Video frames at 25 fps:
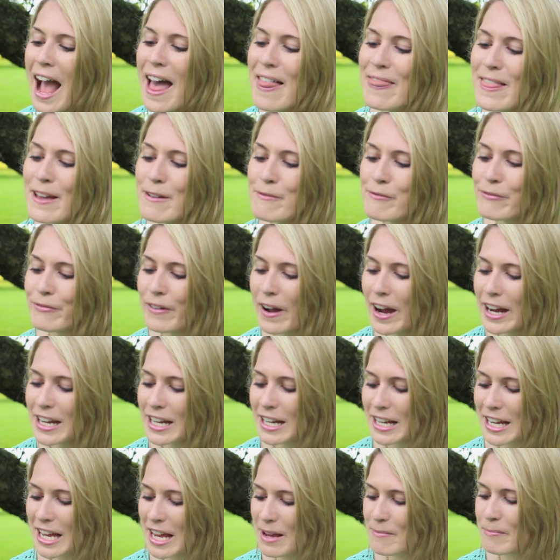And then
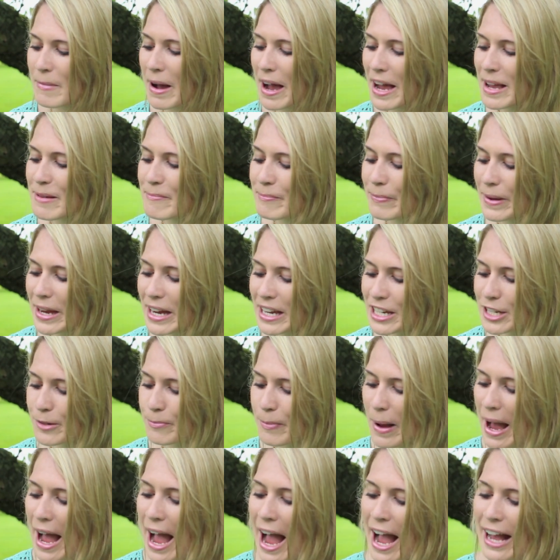finally, my
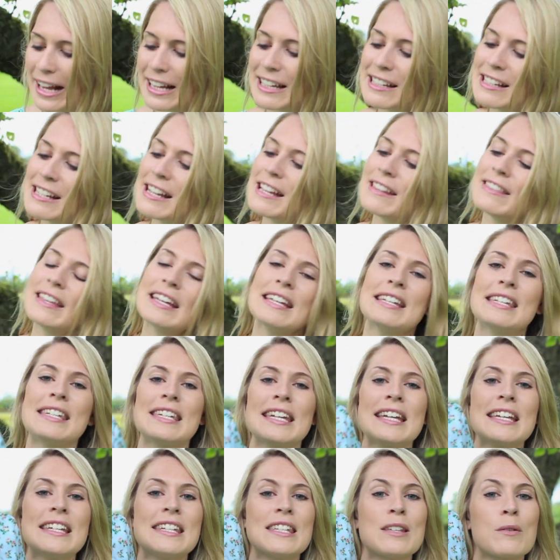beach bag.
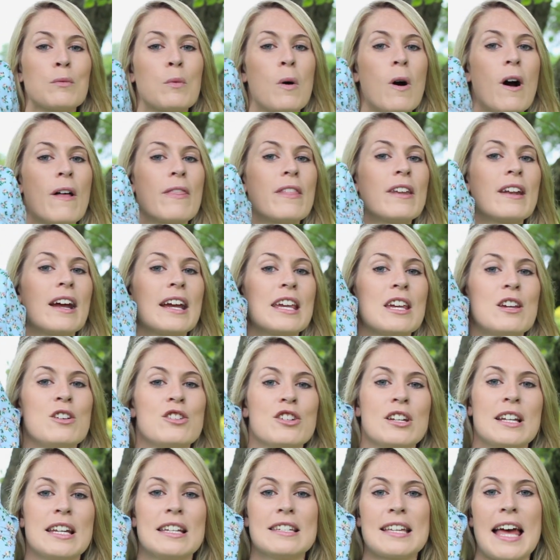This is the one that I
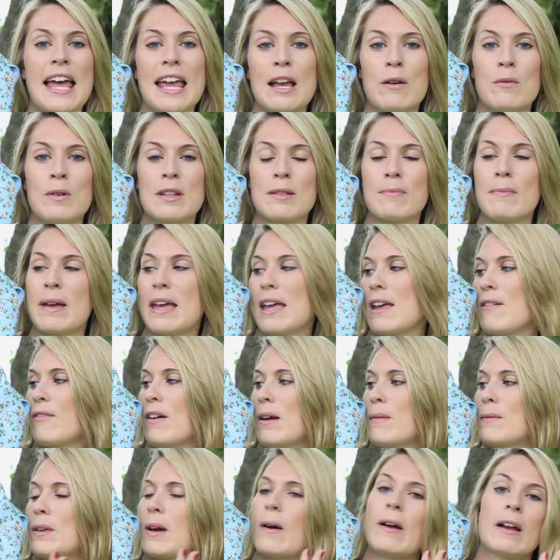usually take with me
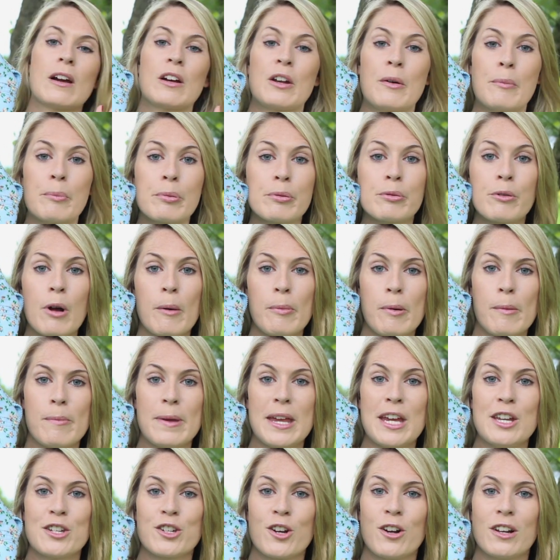if I'm going on a proper
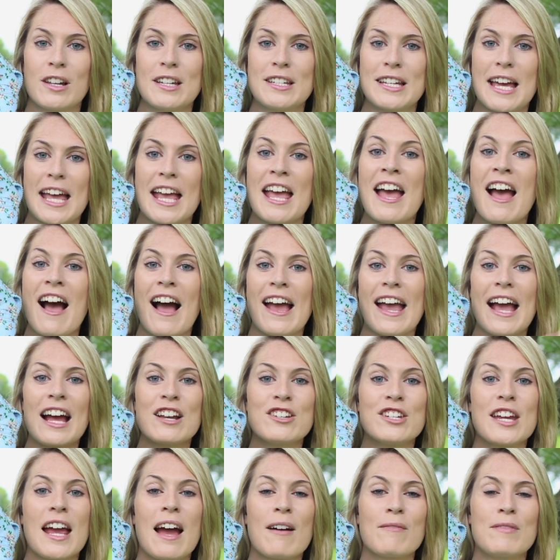beach holiday. I
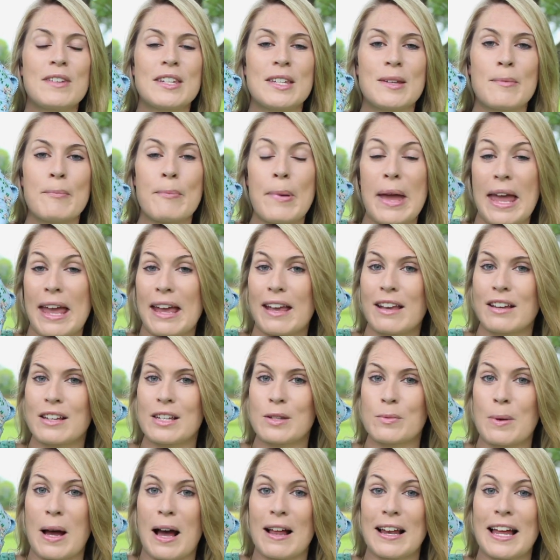actually have this in pink
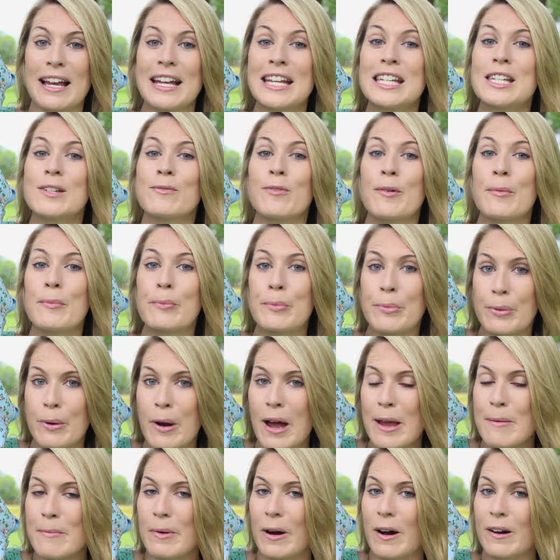as well, and it's from
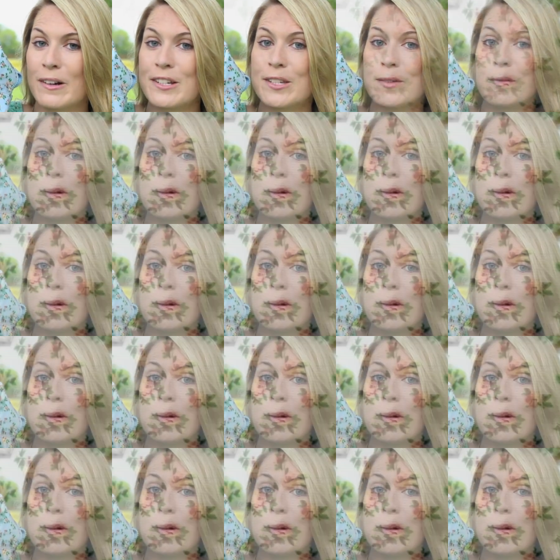Primark,